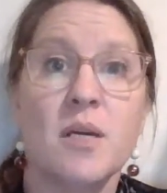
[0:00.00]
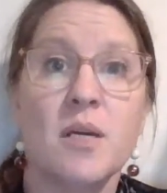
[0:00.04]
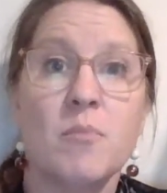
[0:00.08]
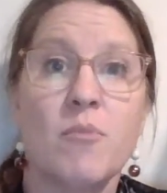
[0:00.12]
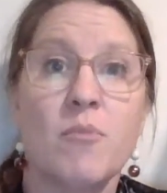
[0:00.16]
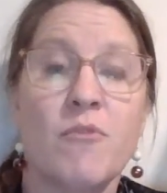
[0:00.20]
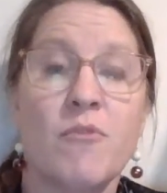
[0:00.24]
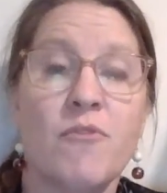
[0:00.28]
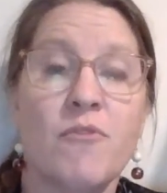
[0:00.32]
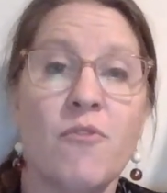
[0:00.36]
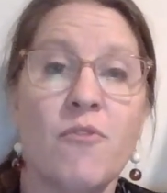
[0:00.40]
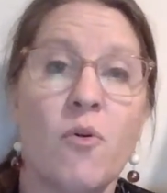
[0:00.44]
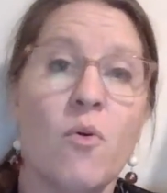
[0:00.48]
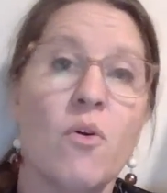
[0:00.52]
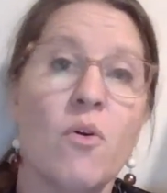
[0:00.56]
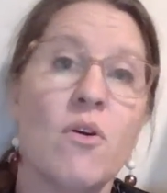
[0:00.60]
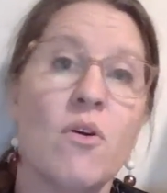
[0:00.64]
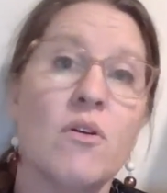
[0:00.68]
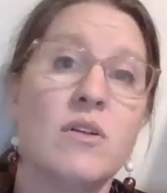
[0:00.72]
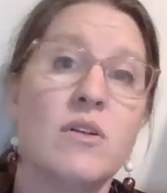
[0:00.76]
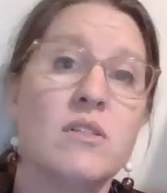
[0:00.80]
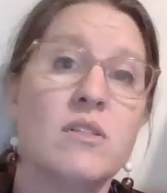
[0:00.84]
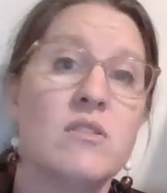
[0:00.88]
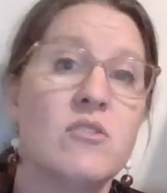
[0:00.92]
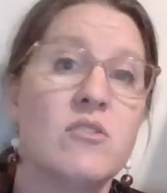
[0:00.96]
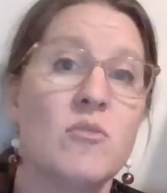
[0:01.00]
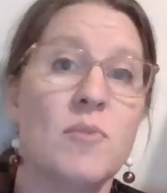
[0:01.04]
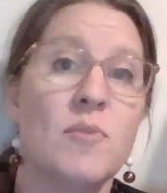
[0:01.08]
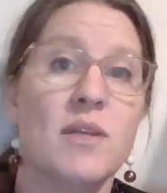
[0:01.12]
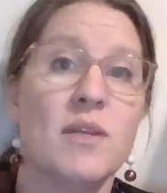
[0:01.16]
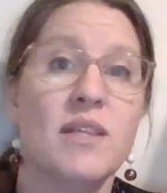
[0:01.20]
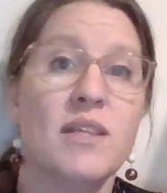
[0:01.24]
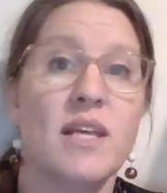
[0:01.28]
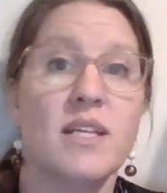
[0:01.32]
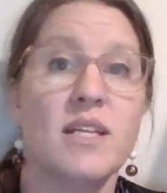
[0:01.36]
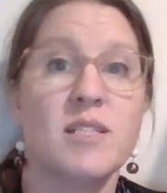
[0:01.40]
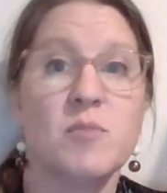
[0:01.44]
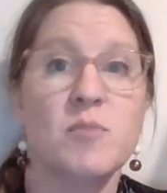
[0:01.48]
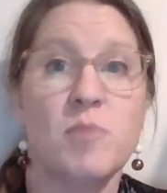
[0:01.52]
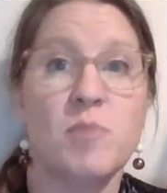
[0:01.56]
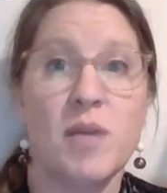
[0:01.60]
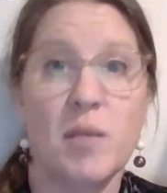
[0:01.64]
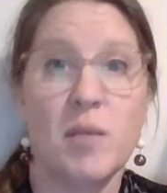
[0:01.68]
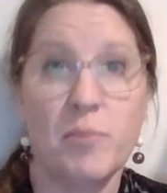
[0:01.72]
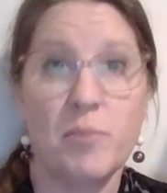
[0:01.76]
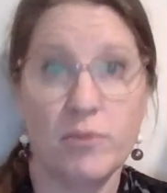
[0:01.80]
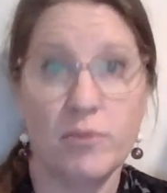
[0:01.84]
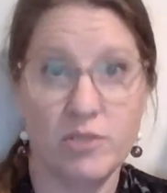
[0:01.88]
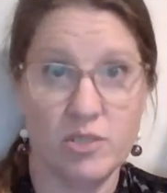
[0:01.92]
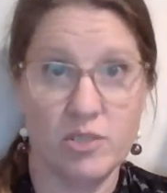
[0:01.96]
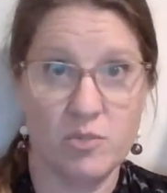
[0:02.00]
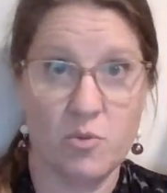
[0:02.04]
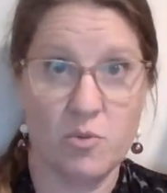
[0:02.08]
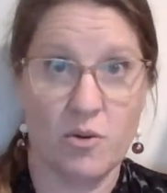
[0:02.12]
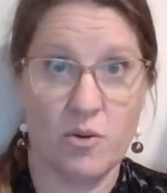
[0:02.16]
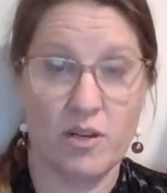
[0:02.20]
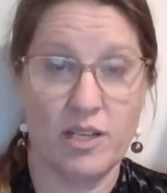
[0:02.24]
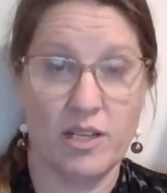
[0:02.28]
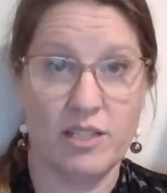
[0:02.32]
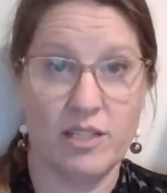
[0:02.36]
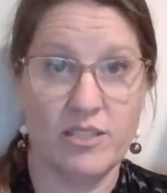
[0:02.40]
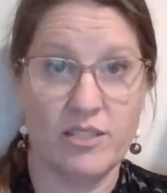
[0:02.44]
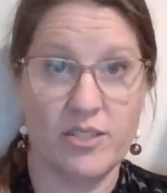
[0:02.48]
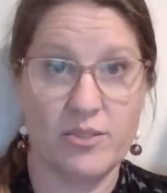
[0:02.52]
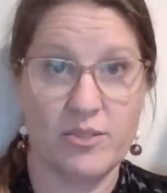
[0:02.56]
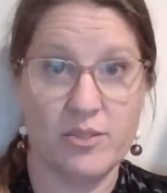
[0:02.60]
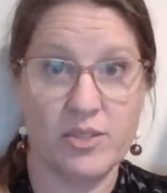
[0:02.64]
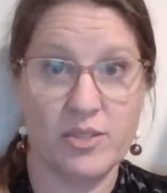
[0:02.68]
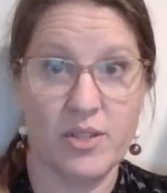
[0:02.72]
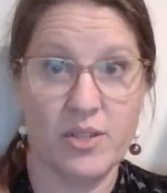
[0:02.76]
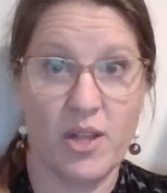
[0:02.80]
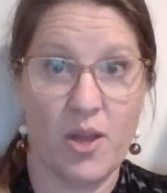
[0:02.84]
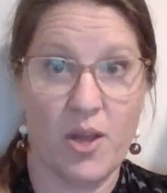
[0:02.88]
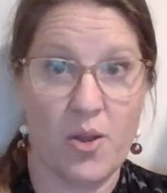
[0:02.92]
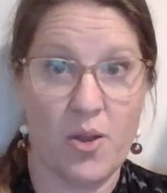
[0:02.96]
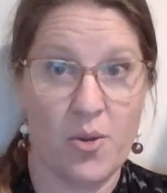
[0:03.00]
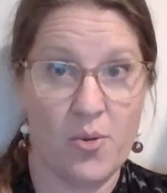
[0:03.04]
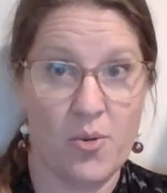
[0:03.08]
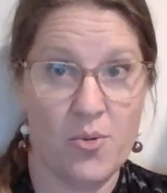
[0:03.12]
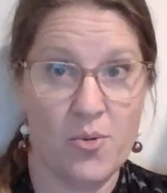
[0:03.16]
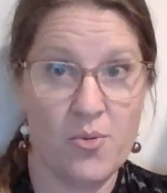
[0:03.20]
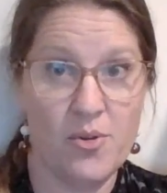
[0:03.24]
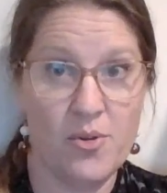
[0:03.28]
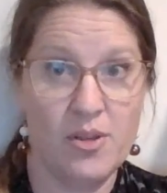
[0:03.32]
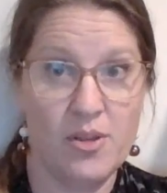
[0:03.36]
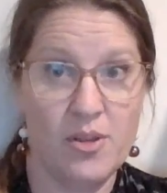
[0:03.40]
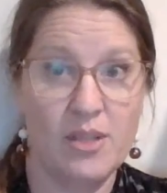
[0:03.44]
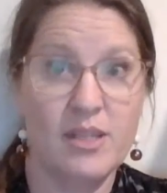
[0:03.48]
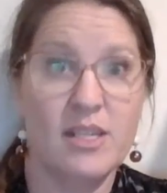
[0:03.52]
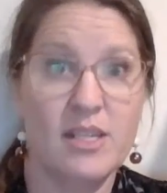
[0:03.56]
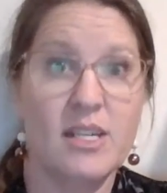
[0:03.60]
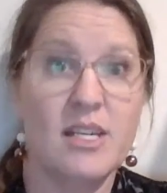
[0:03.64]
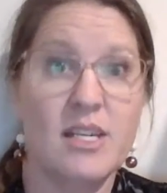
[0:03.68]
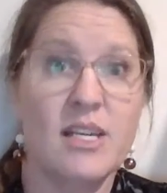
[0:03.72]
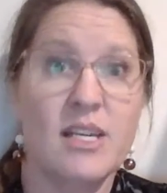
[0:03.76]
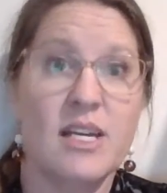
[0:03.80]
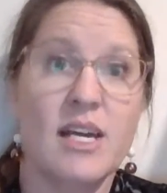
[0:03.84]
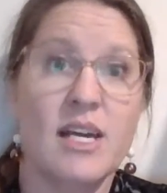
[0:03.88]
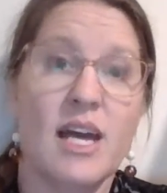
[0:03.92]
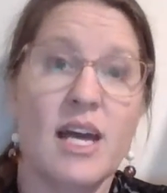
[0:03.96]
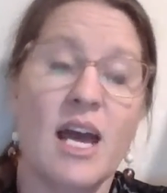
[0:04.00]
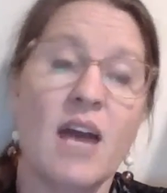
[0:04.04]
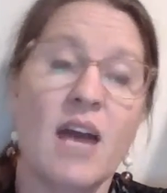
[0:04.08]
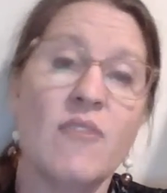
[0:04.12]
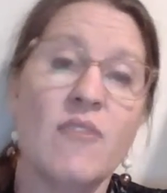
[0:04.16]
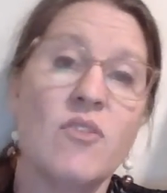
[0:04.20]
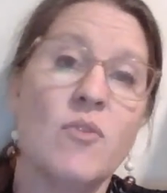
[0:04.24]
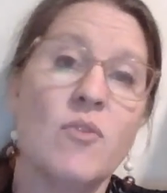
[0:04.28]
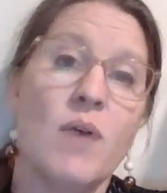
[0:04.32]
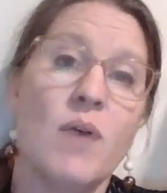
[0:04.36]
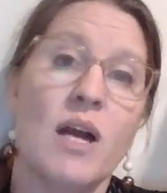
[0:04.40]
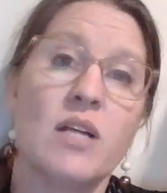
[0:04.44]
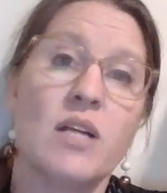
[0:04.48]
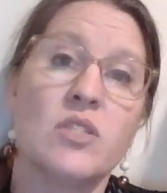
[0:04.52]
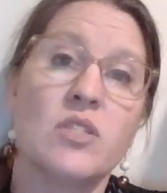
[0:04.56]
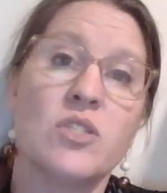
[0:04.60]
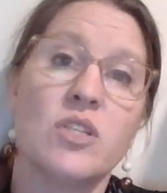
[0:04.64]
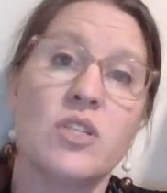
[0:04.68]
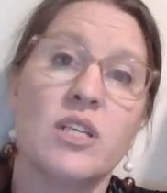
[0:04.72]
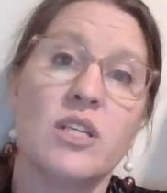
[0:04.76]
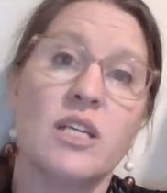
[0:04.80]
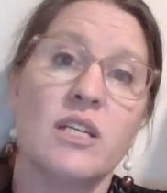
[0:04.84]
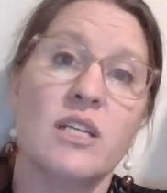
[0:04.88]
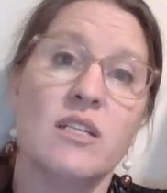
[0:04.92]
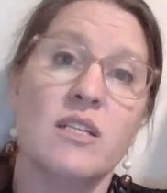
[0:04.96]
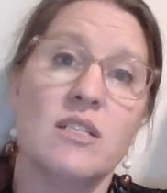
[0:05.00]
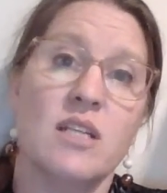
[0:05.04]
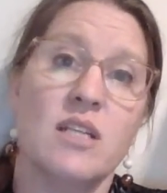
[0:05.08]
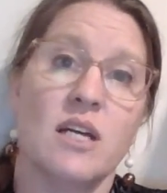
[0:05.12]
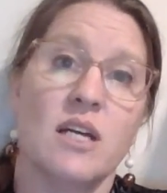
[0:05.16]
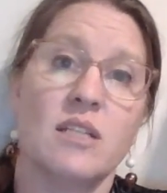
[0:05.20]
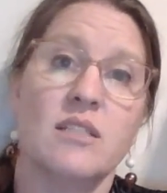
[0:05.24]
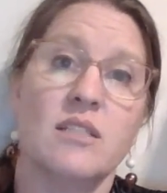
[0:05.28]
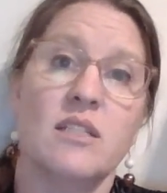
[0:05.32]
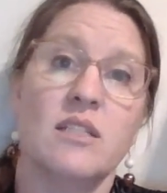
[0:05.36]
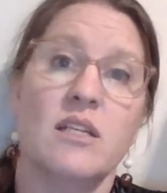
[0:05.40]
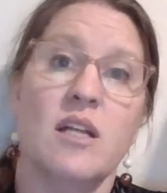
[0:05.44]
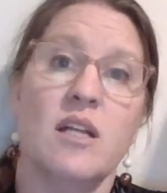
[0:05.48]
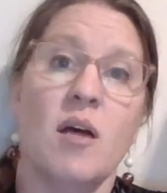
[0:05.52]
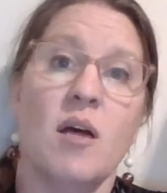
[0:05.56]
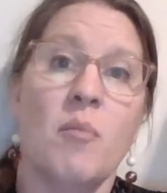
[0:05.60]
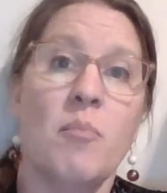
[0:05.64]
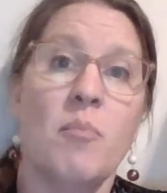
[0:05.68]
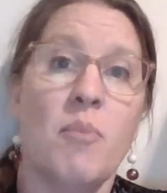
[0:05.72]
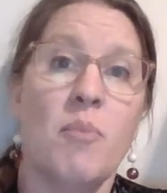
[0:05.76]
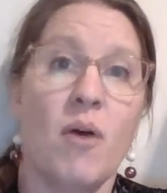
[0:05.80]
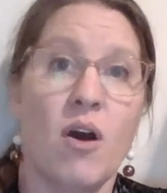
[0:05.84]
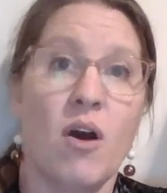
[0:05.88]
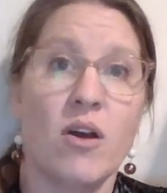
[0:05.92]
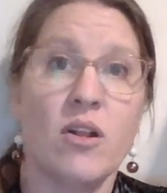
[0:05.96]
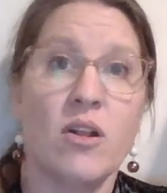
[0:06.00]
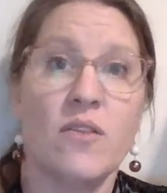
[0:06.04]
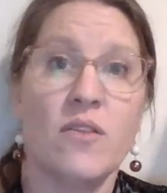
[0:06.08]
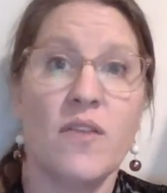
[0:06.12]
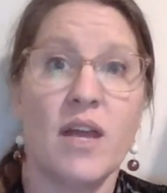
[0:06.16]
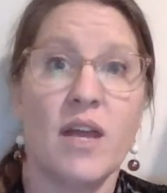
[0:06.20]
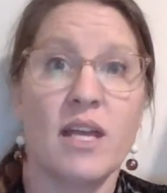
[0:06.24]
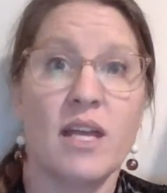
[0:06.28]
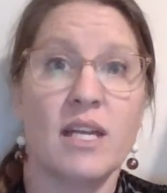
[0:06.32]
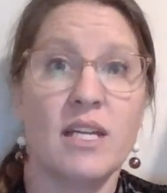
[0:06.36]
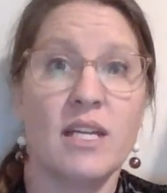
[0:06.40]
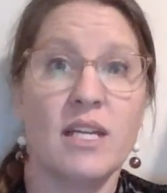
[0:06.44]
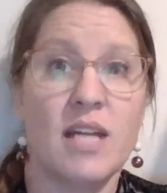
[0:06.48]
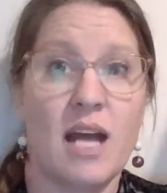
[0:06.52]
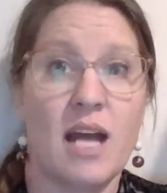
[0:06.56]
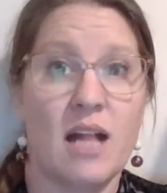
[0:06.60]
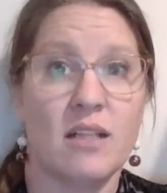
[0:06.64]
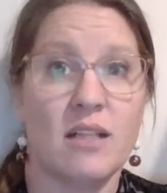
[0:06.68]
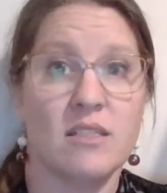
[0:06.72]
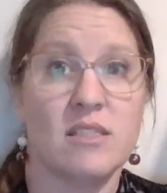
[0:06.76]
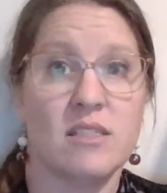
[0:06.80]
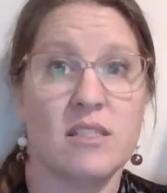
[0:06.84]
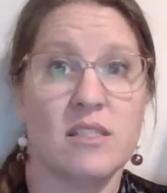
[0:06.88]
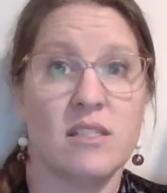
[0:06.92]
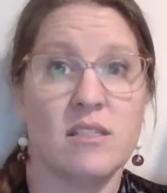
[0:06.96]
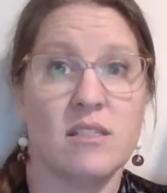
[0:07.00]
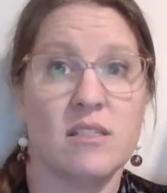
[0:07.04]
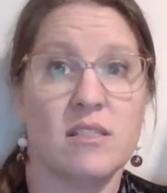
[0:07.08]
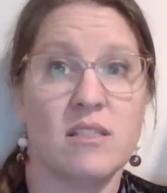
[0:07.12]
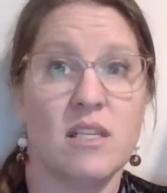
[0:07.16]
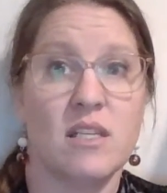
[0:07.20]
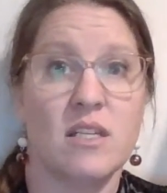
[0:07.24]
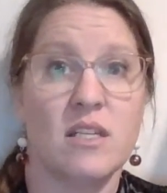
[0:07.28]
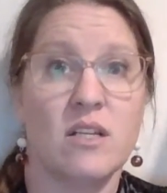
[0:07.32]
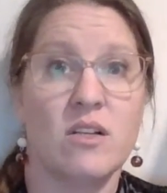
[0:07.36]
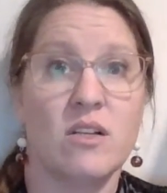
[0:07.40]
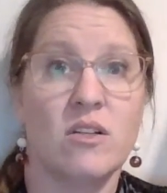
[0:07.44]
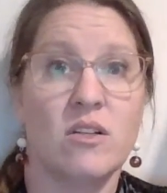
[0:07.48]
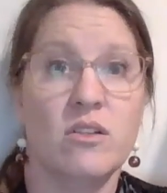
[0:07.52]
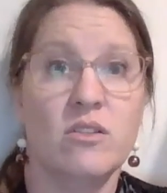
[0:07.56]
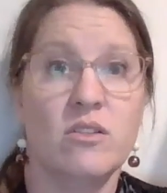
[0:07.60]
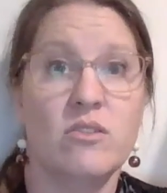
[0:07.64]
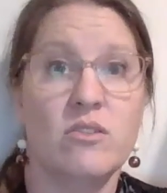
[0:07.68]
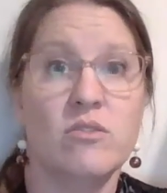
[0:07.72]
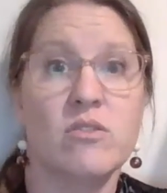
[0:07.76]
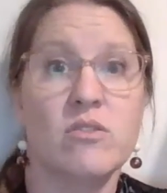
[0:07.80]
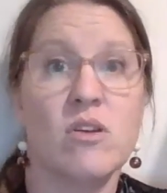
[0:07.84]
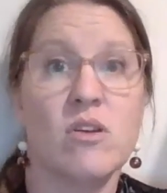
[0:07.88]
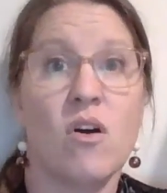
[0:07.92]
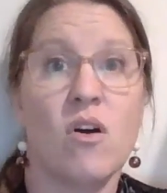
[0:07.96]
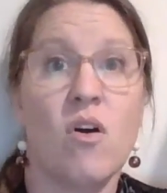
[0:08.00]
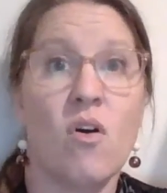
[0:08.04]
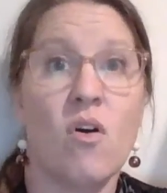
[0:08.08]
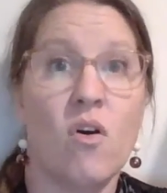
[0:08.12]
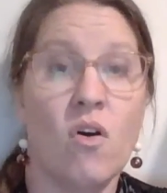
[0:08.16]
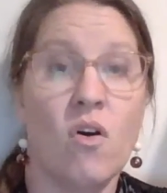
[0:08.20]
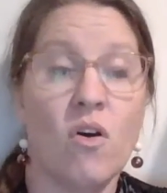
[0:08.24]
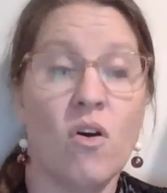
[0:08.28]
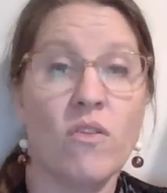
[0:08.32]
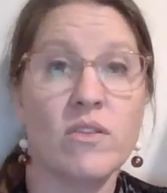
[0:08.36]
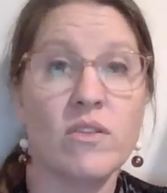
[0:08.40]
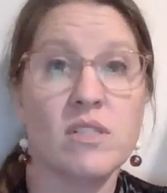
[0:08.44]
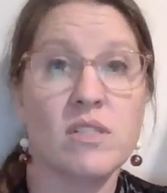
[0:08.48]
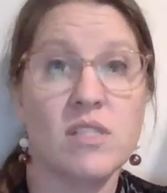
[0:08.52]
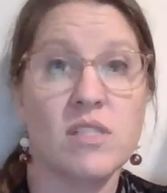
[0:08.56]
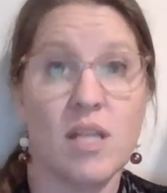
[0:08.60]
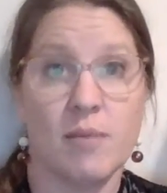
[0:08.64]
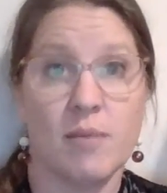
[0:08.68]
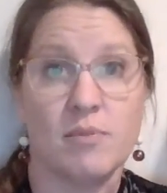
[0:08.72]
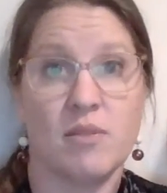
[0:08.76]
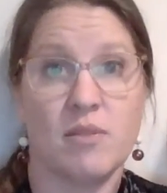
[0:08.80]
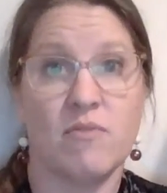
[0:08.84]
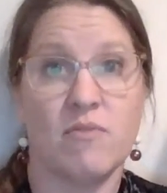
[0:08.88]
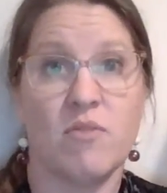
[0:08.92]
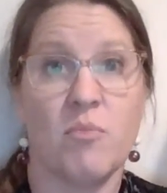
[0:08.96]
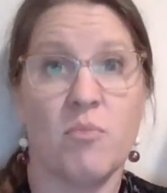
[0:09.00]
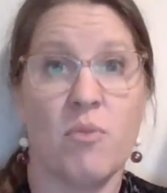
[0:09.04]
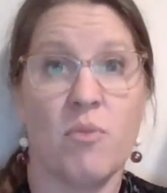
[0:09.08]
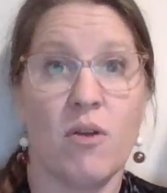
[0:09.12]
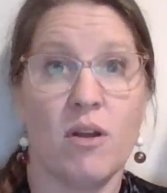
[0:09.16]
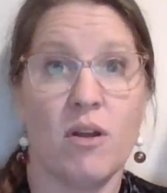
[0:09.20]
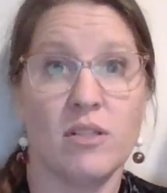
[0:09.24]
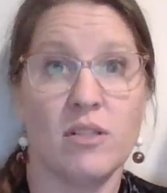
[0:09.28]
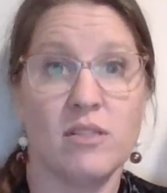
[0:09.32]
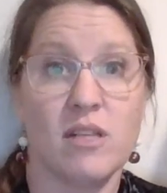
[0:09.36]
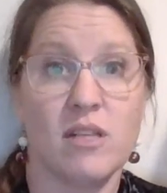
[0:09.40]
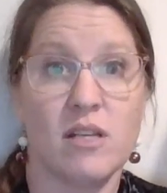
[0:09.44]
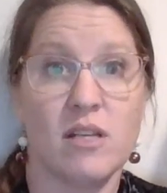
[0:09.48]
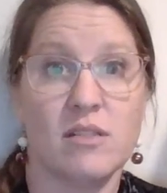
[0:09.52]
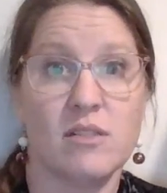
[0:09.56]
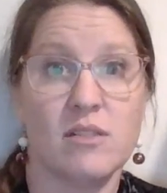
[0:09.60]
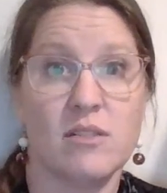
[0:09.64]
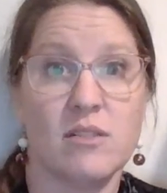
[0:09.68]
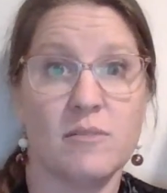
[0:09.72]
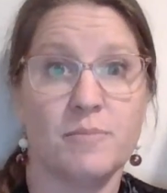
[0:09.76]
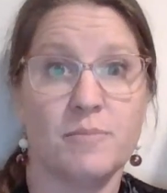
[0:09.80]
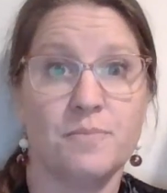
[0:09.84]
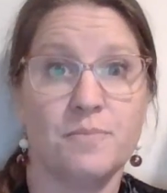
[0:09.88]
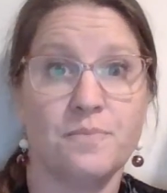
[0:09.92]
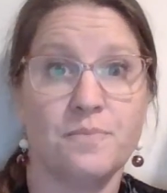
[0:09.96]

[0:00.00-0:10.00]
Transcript: before assuming that it's people just working too slow, have you actually conducted a bottleneck analysis that includes all the steps of the process?